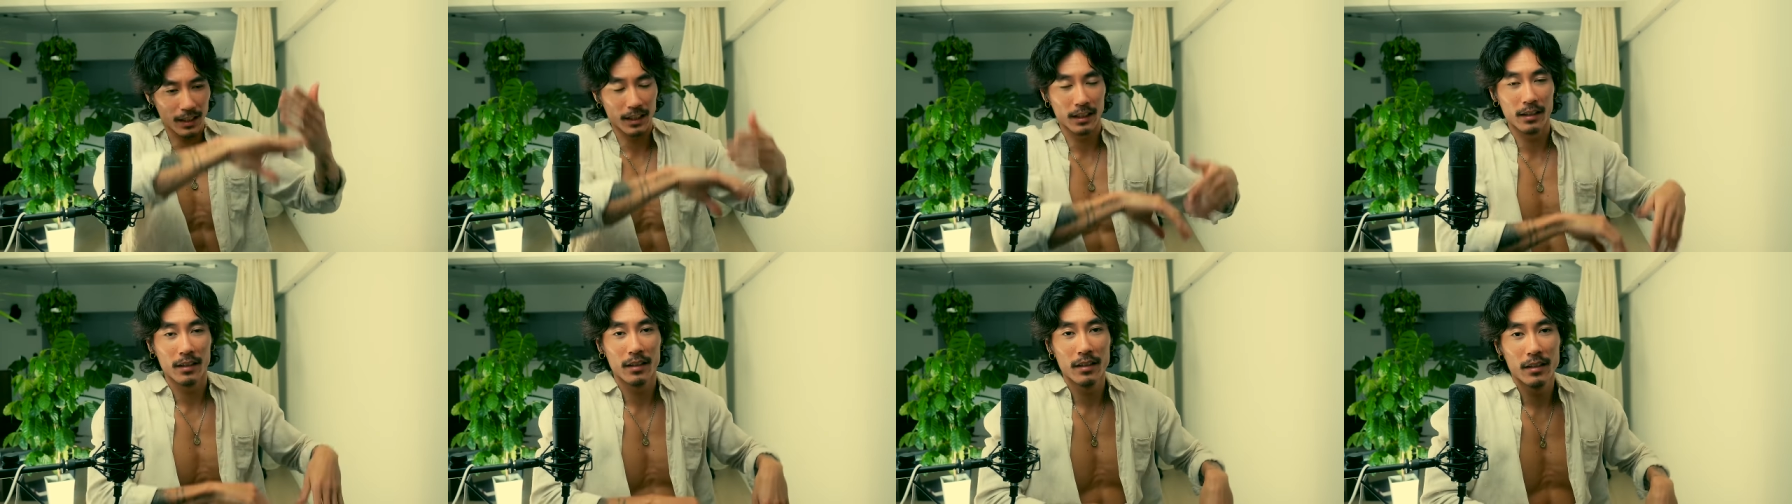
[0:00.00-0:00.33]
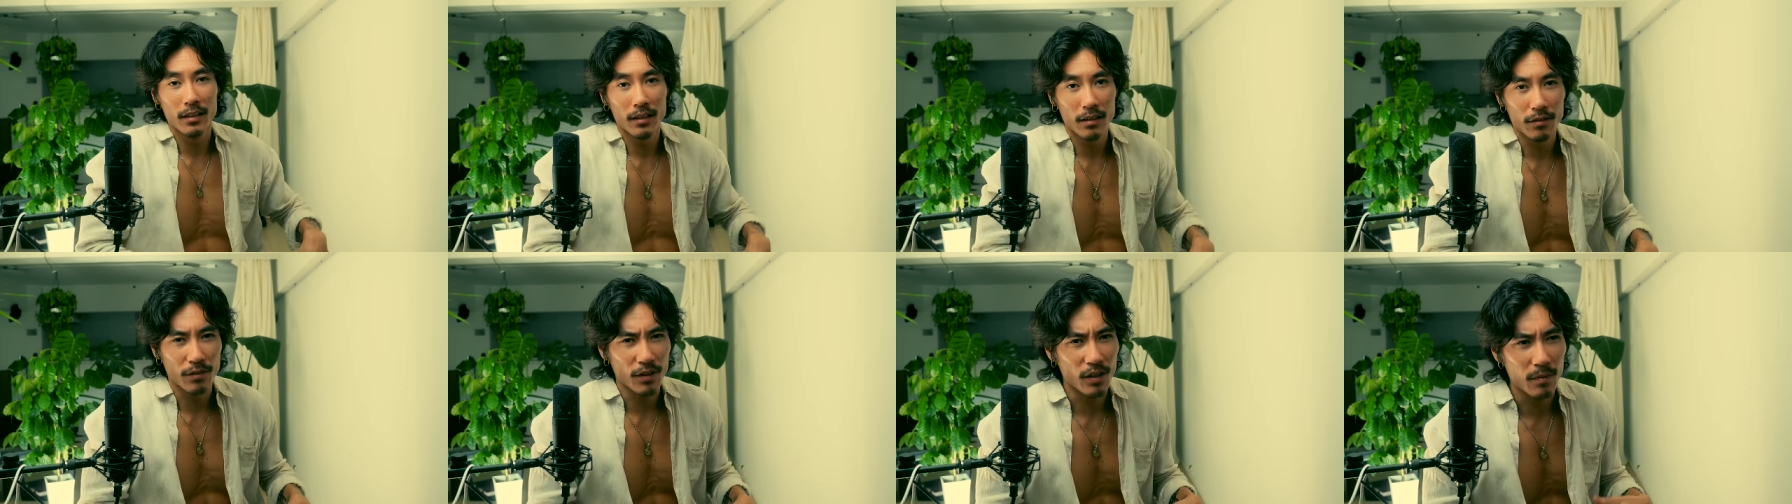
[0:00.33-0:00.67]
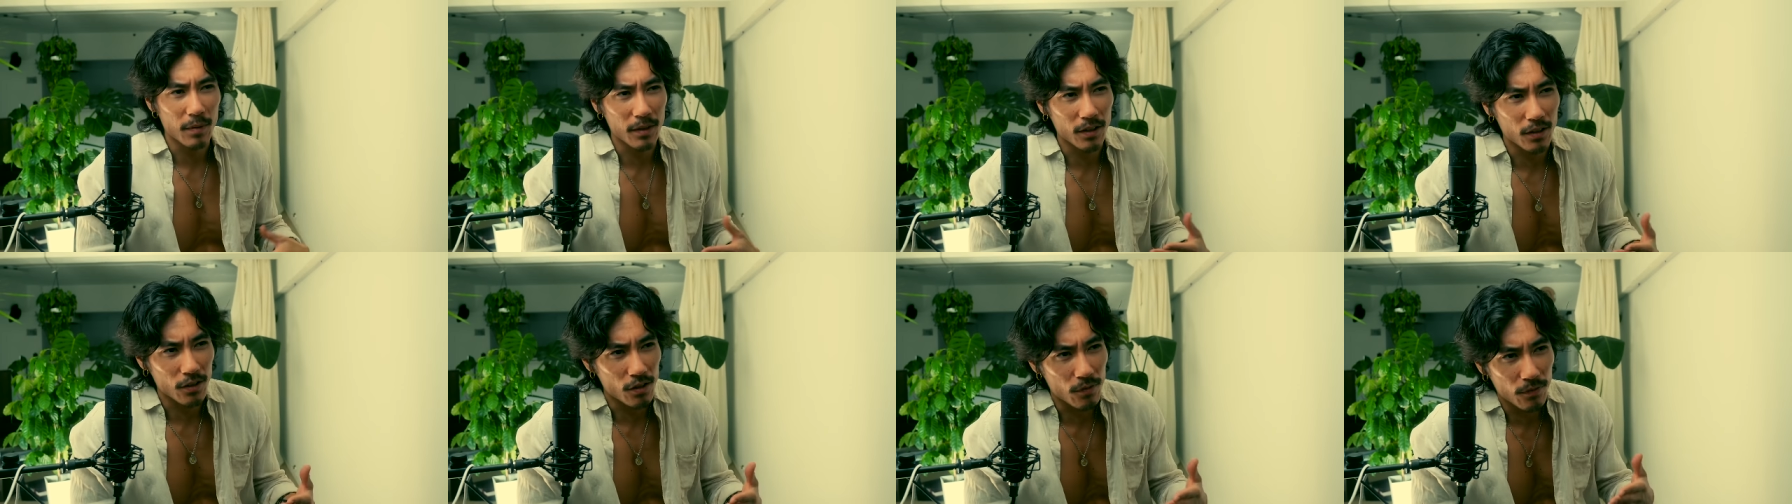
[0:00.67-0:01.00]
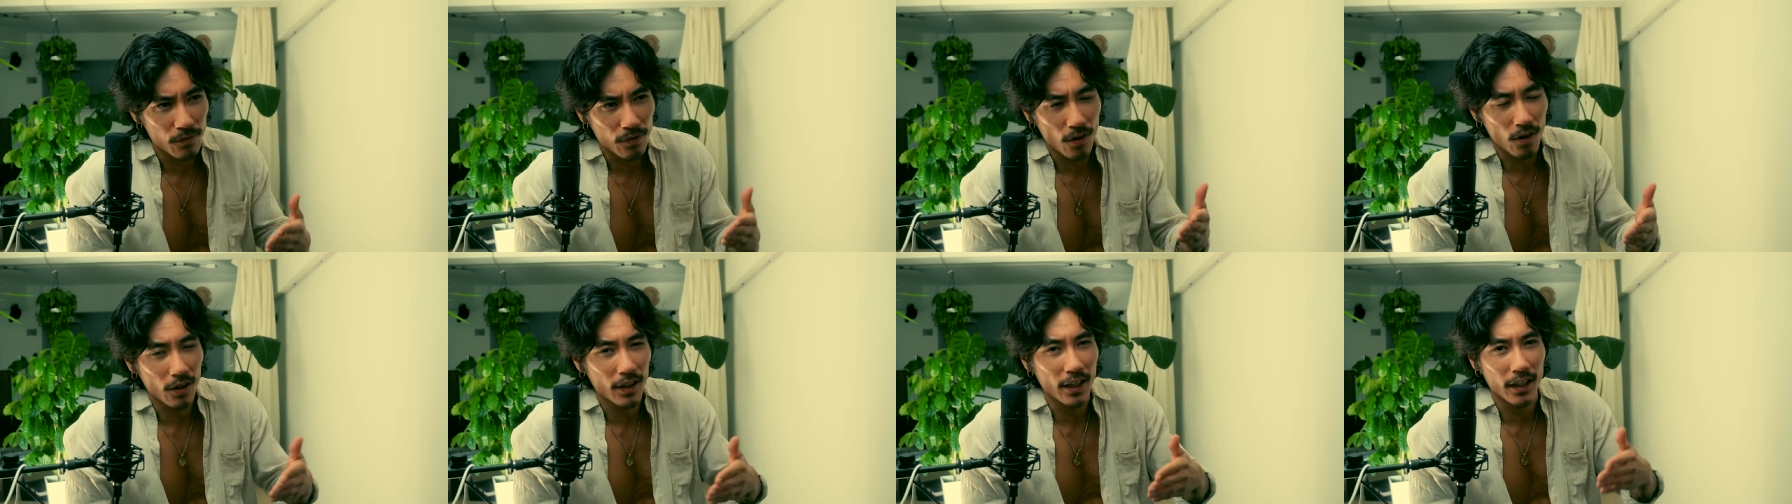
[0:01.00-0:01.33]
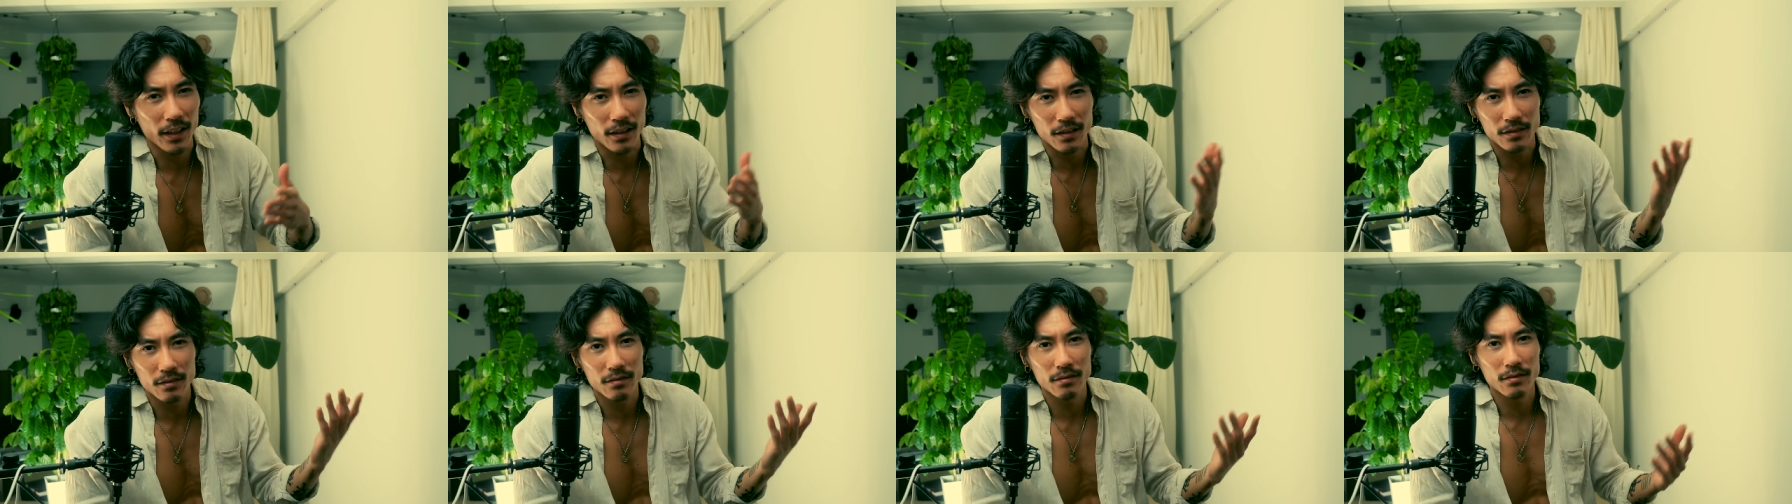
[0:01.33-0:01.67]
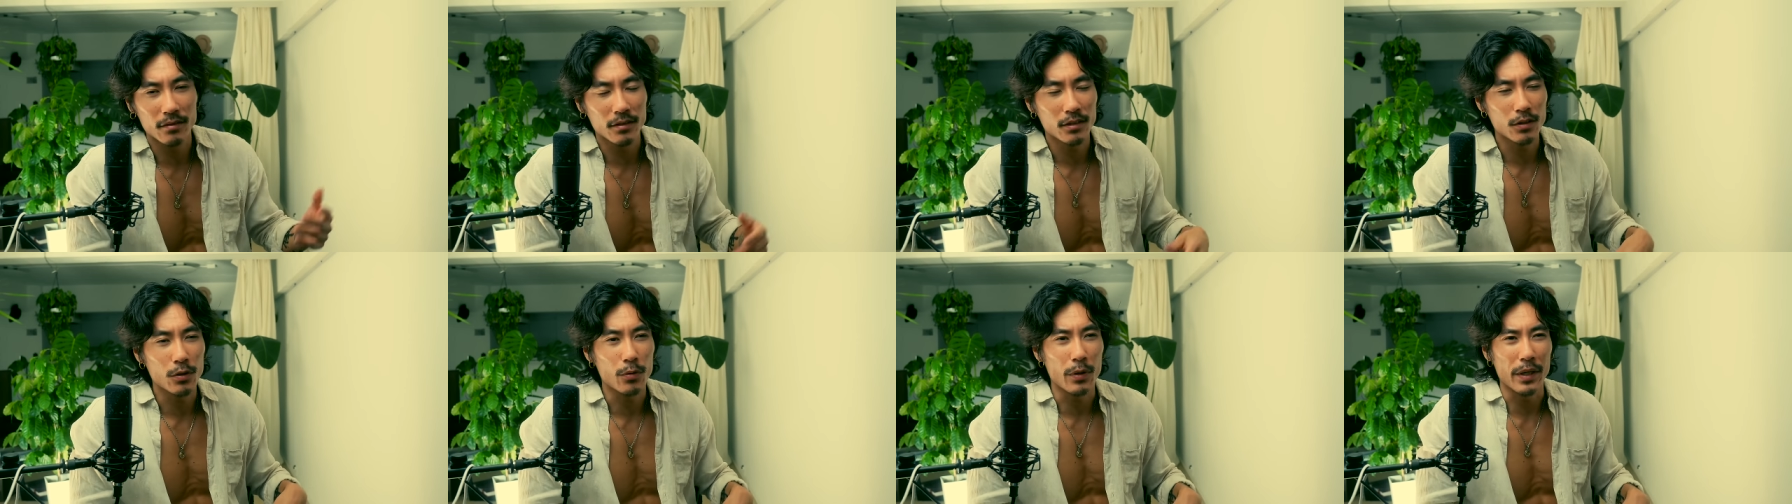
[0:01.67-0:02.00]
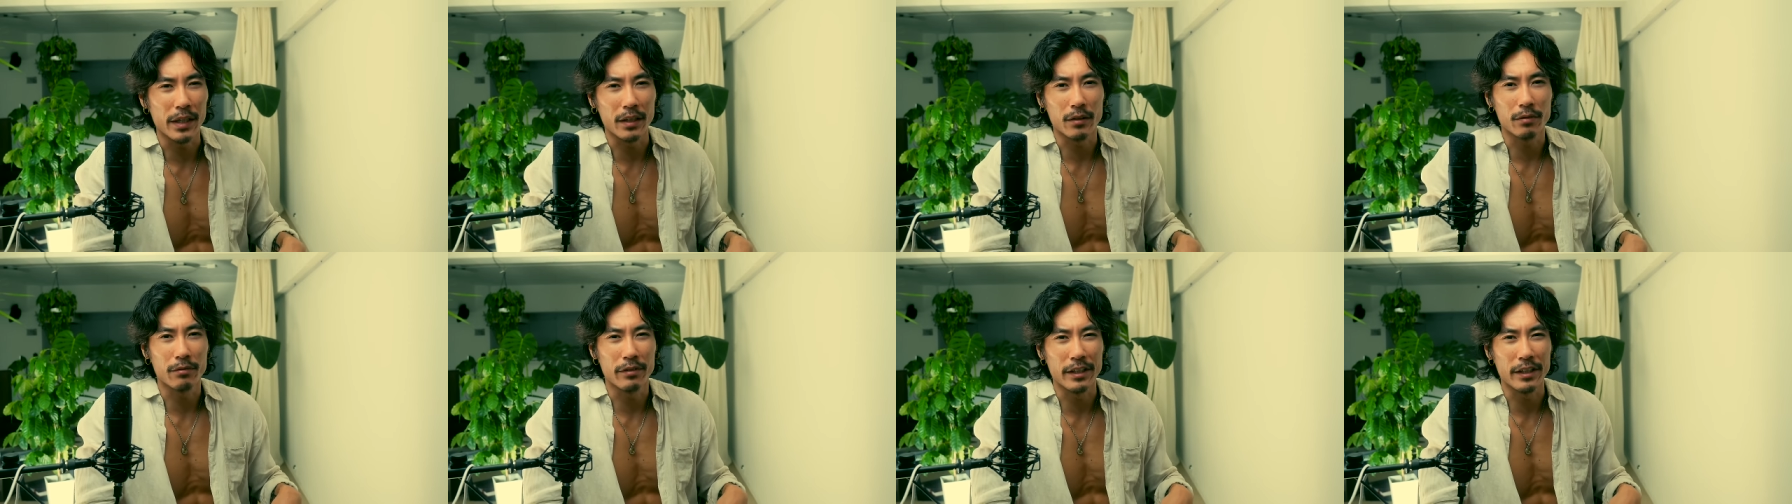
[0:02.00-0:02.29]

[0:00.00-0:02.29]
like, forget about this fucking quick